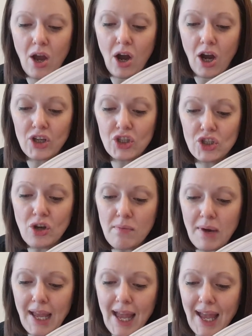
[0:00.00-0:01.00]
I shot
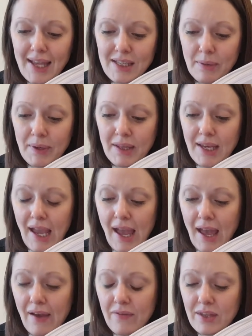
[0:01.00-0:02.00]
my hand up in the
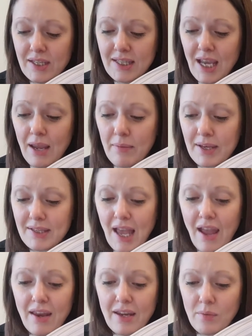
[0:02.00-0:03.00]
air, the same as
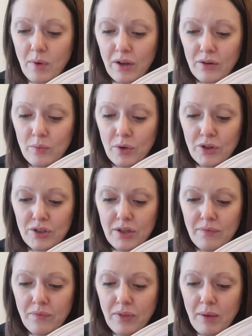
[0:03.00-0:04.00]
anyone would.
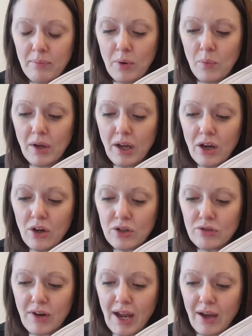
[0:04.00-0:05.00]
But when I
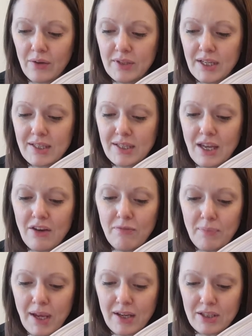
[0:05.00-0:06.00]
looked round, instead
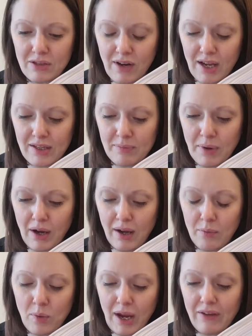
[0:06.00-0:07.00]
of being surrounded by
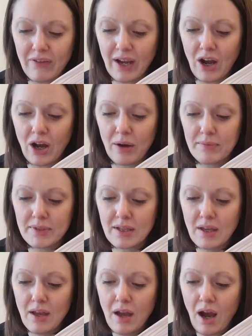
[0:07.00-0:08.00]
waving arms,
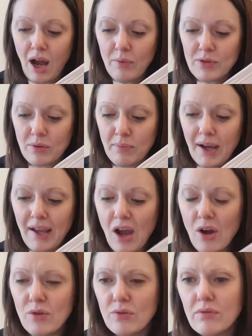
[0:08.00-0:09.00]
I was on my
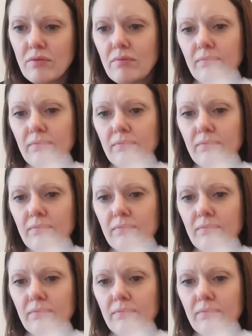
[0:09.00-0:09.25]
own.